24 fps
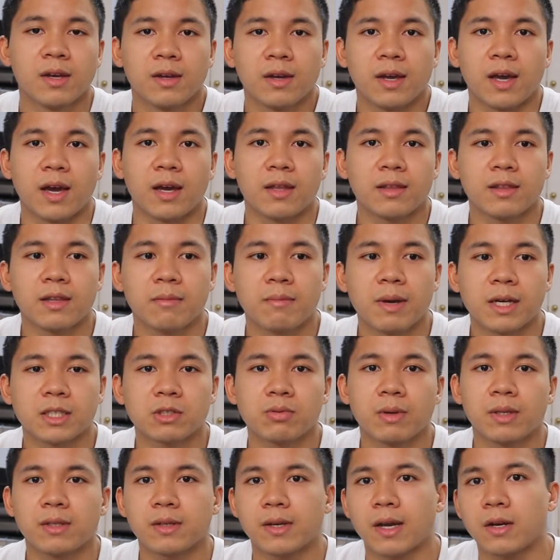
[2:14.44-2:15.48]
And the best
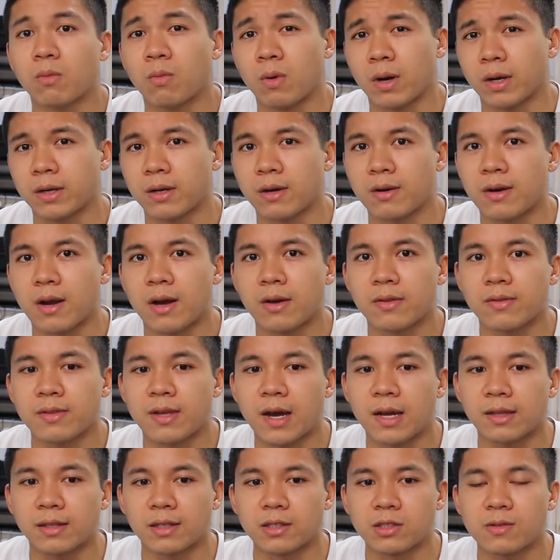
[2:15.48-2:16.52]
way to kind of work around
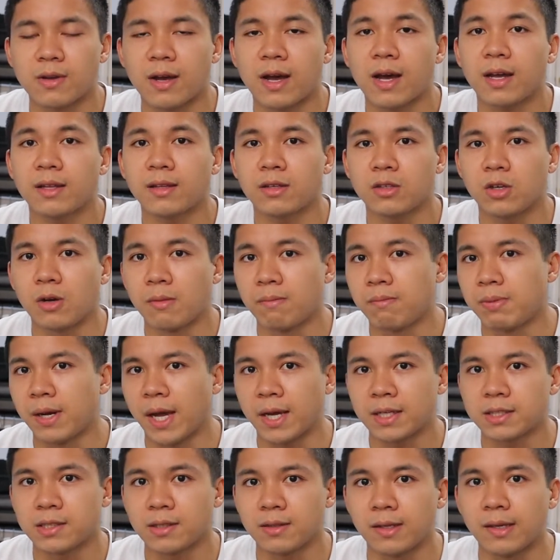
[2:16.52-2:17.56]
that is to add
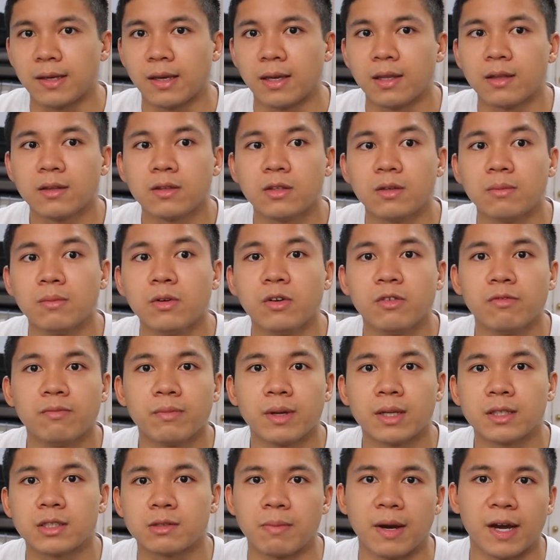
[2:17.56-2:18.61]
complexity into
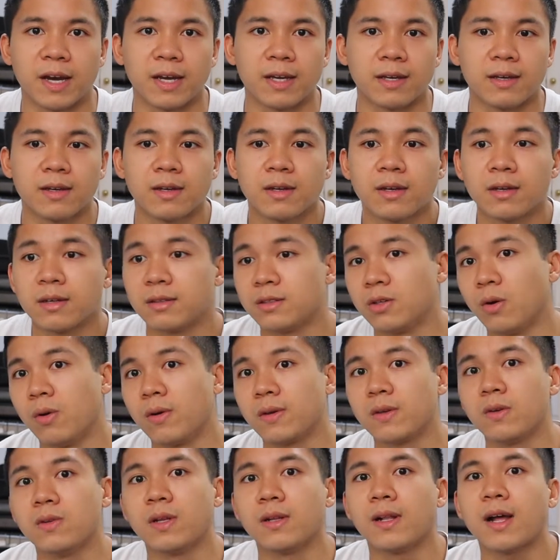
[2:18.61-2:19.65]
movements by
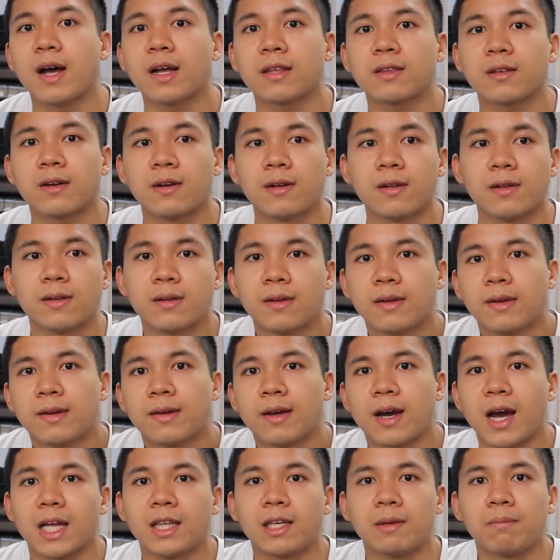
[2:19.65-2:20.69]
going unilateral,
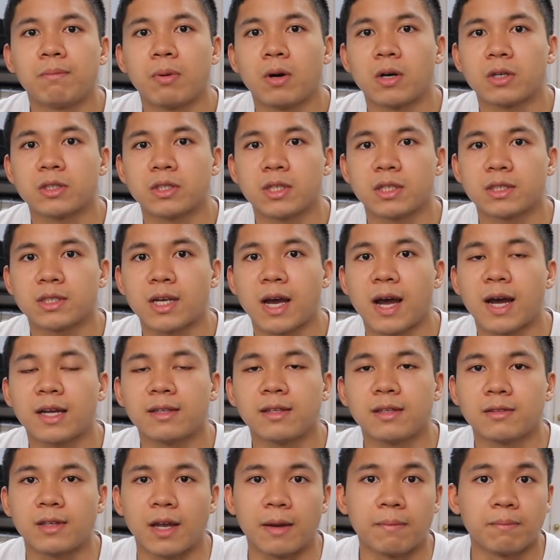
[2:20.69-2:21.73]
adding pauses,
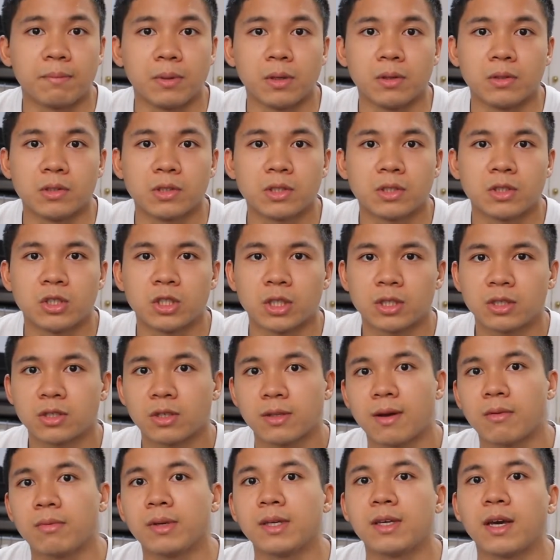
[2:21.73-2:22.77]
adding tempos, just so
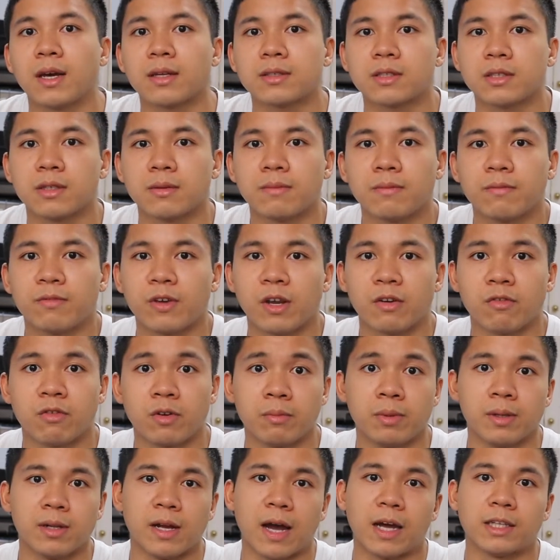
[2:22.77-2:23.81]
that we get some
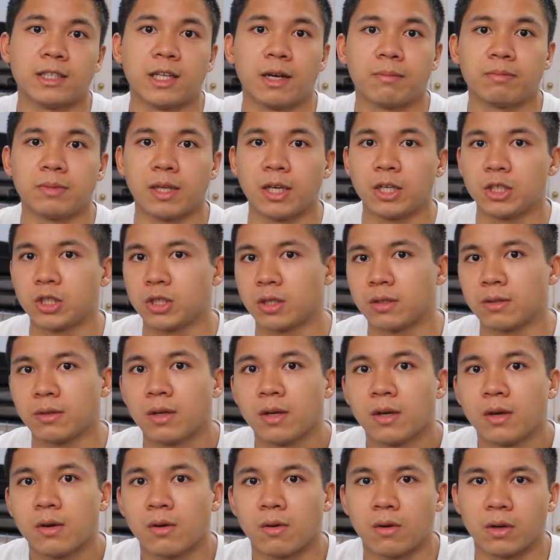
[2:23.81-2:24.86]
favorable adaptation
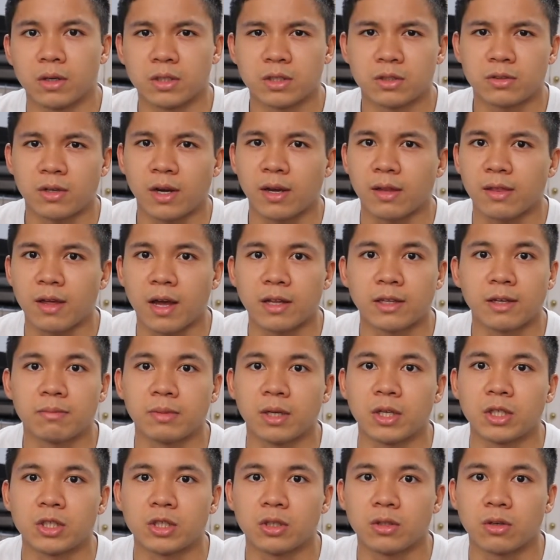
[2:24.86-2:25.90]
or strength
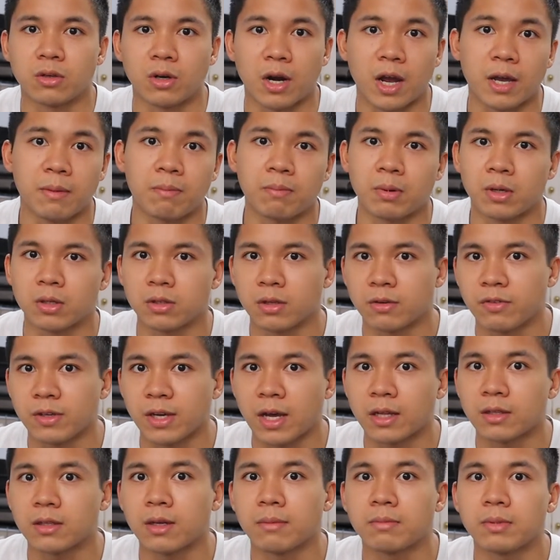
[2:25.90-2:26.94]
adaptation or hypertrophy
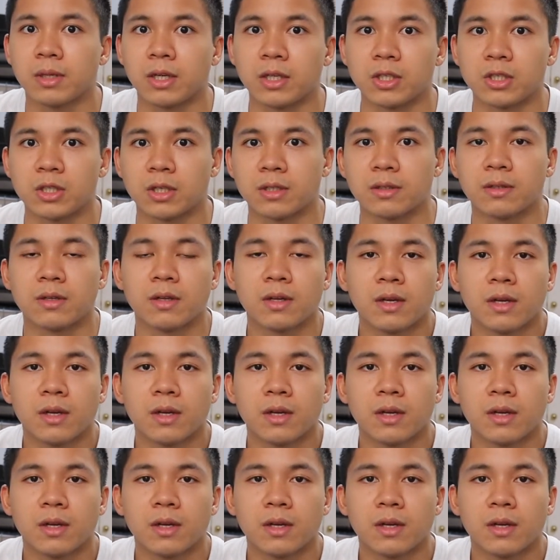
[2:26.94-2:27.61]
adaptation